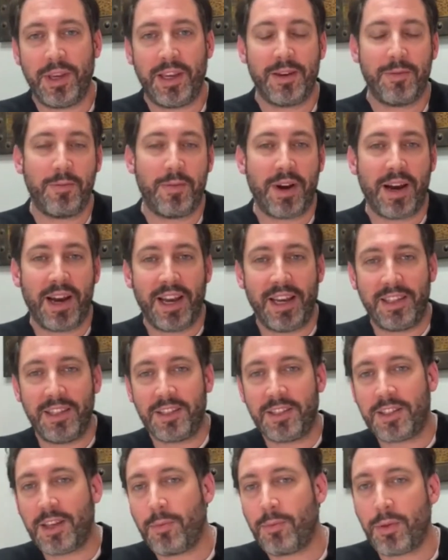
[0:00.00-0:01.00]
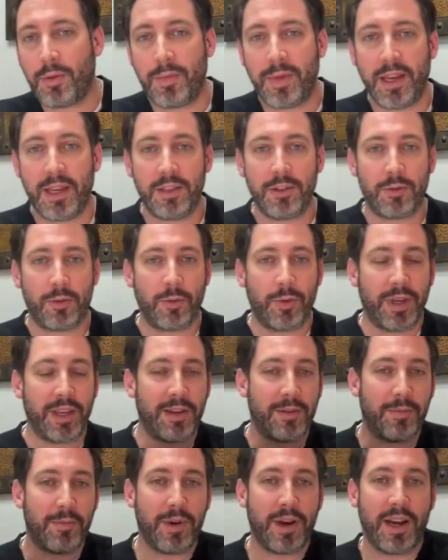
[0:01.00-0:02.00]
can buy in a supplement, or we
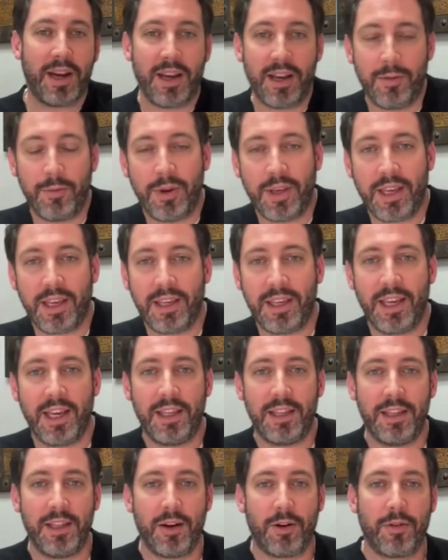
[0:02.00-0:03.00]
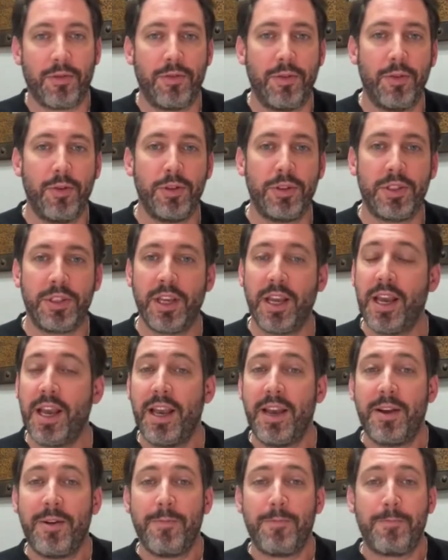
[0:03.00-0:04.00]
can get in our foods.
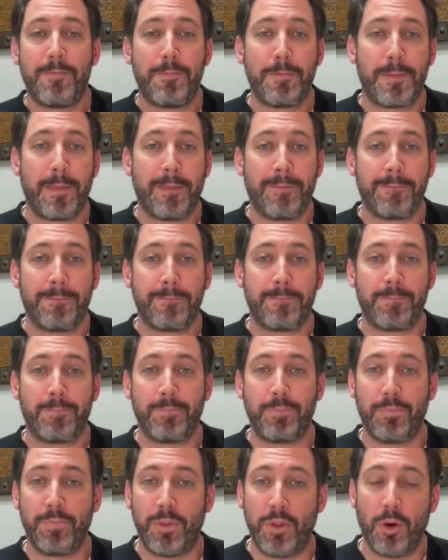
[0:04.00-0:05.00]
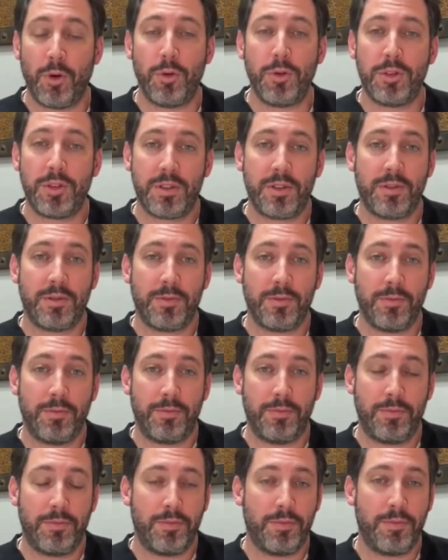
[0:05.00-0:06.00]
Those
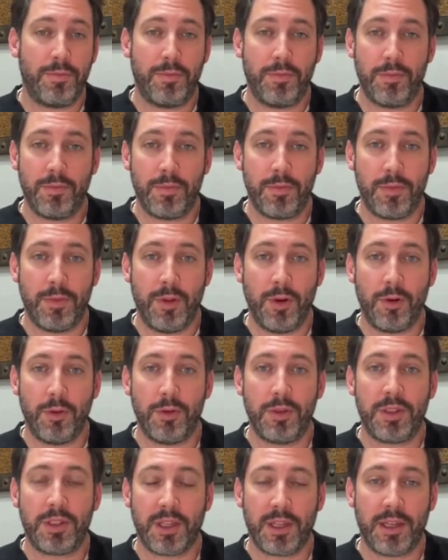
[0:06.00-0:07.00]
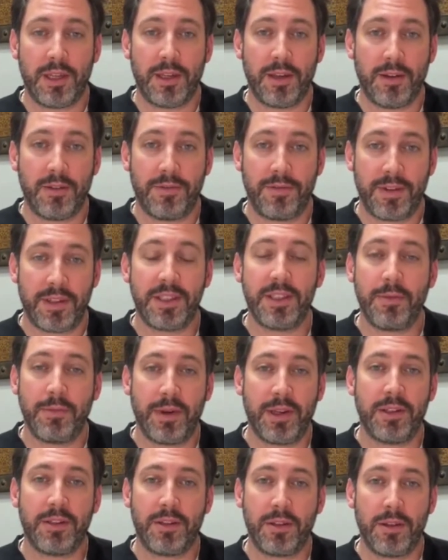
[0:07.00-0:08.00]

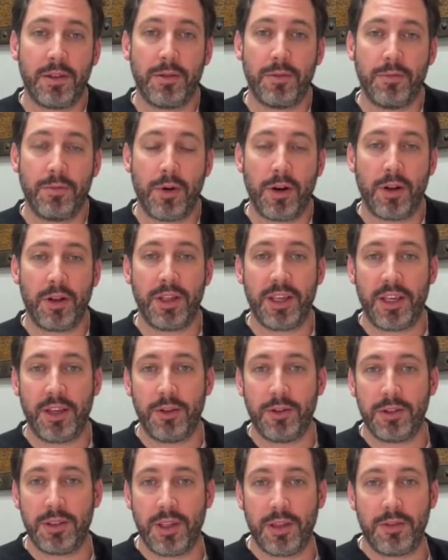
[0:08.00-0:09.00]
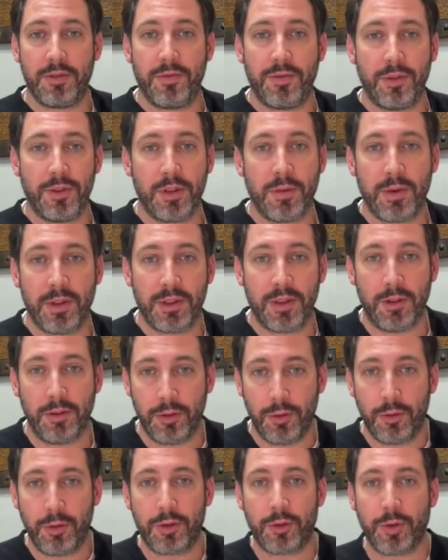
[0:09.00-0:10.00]
fundamental molecules, that fundamental
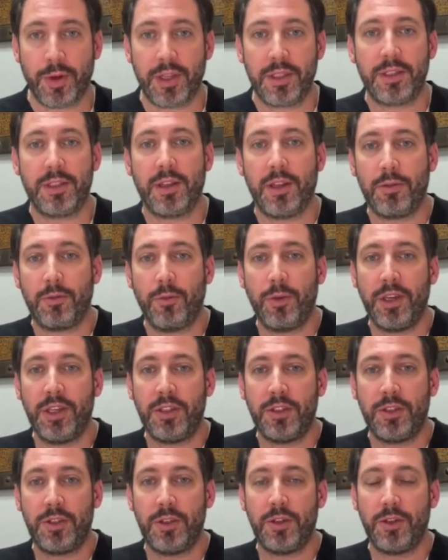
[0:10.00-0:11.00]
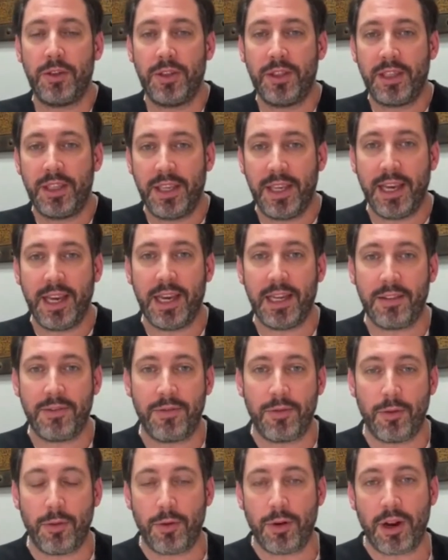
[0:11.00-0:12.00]
nutrients that we should get
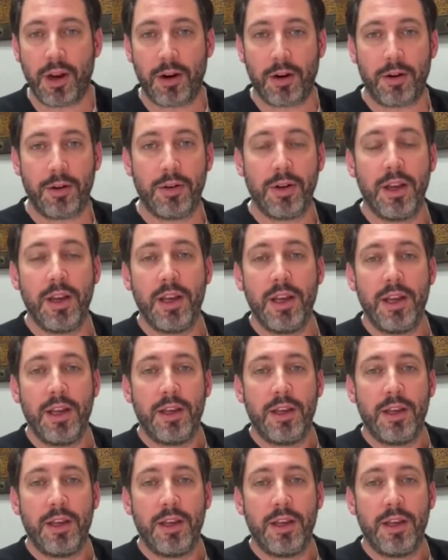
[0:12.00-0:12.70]
for our